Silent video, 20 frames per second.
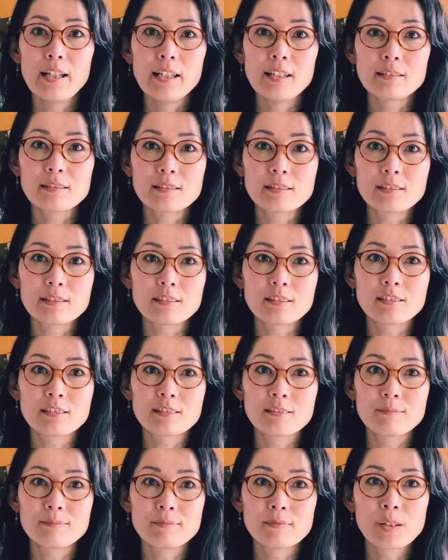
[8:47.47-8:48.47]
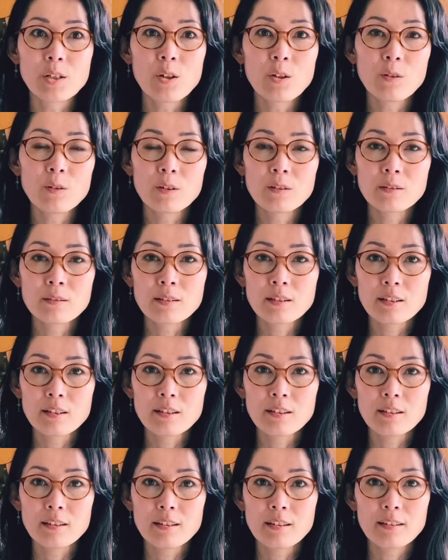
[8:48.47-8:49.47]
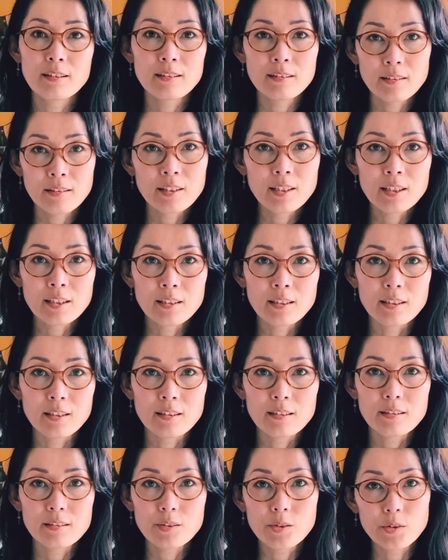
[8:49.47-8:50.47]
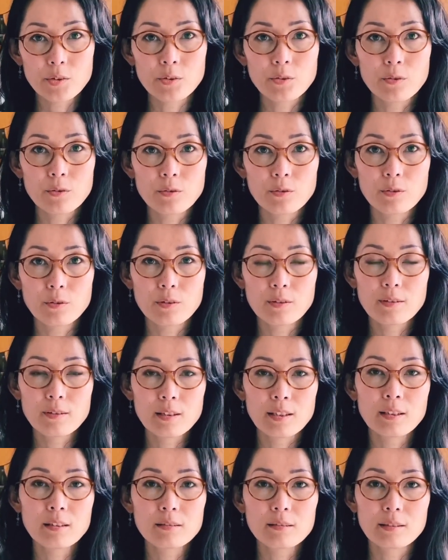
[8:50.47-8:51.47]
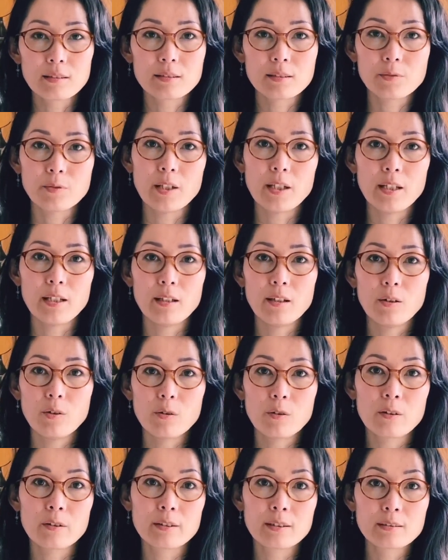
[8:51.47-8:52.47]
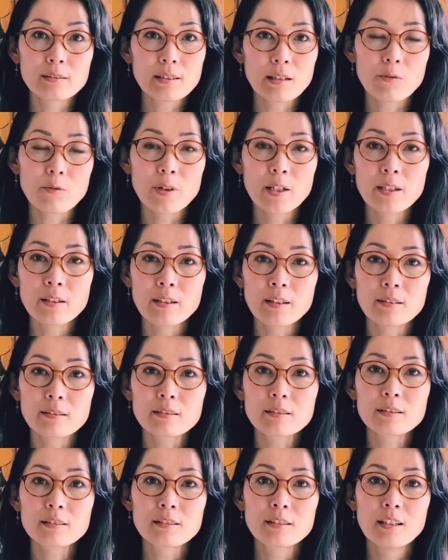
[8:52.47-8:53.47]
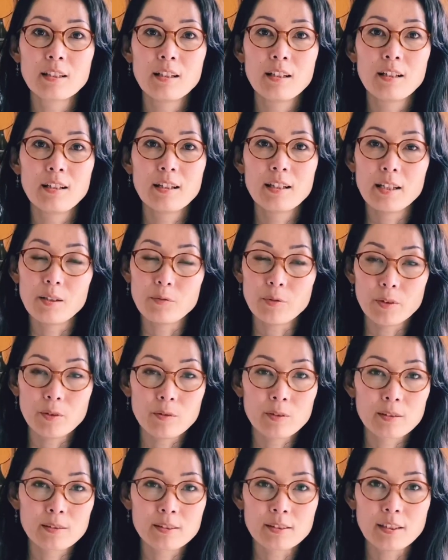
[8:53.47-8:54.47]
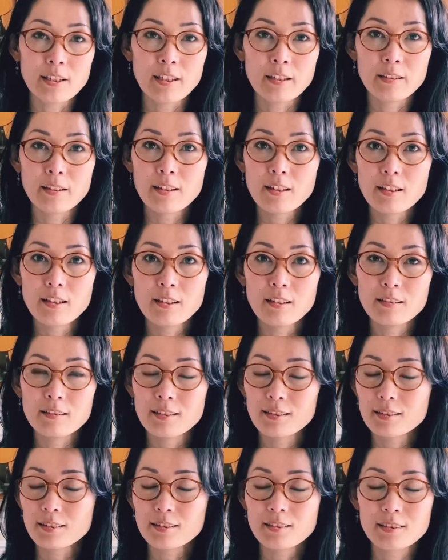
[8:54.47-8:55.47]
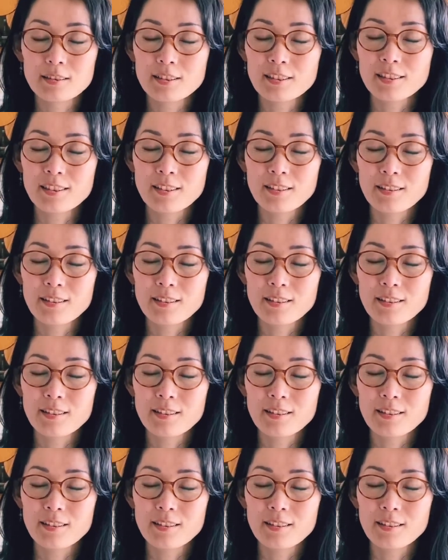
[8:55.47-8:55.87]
It's no longer needed to think this way or this awareness. If you want to stay there, that's